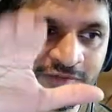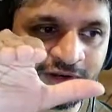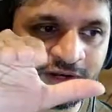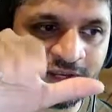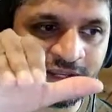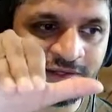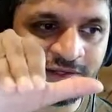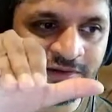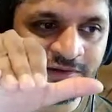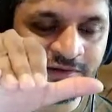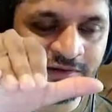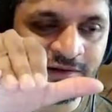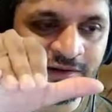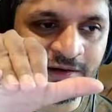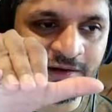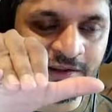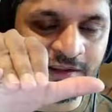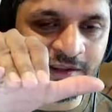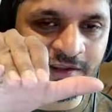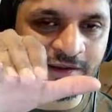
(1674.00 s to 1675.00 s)
a
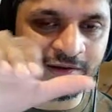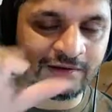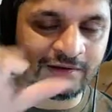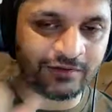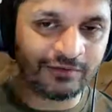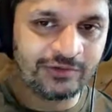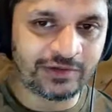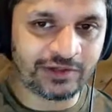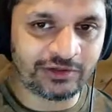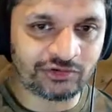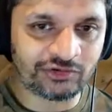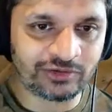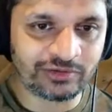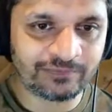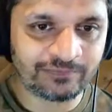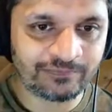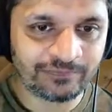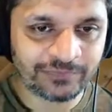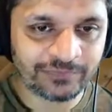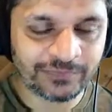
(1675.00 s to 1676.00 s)
90-degree rotation.
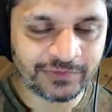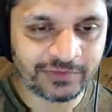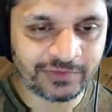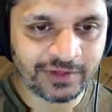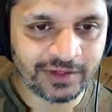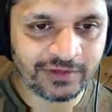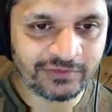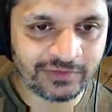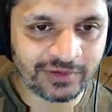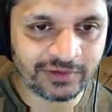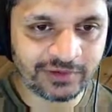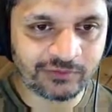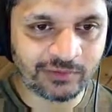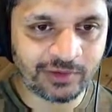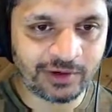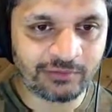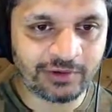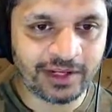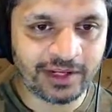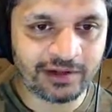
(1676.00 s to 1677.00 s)
Okay, so that's
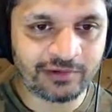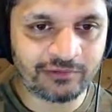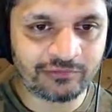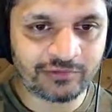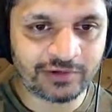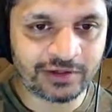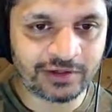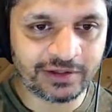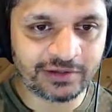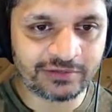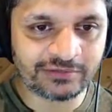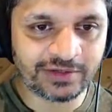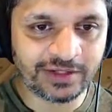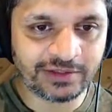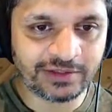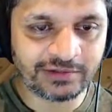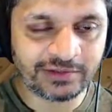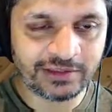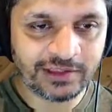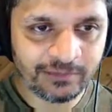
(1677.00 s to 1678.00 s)
why our alpha is
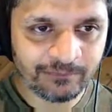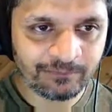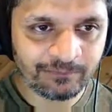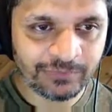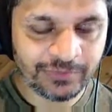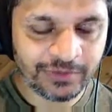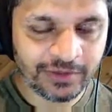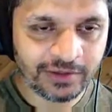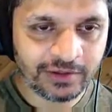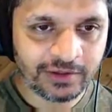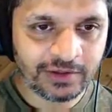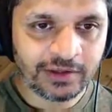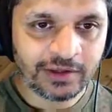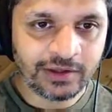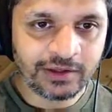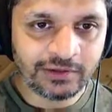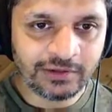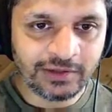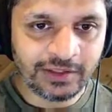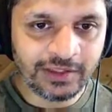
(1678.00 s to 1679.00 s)
90.
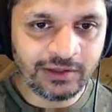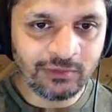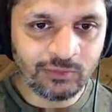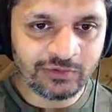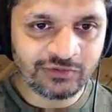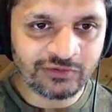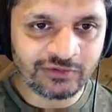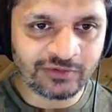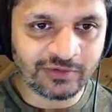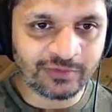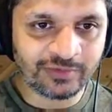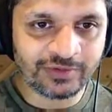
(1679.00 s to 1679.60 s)
D, which is our